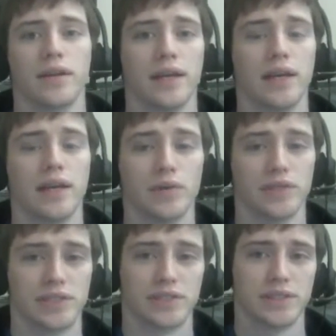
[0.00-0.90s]
It
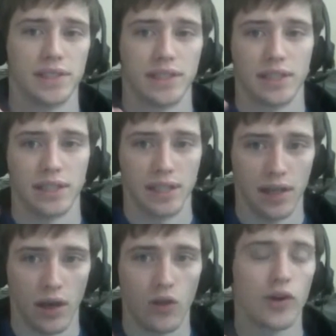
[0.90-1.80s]
was
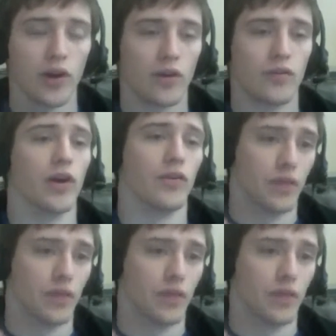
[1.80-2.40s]
over and over and over.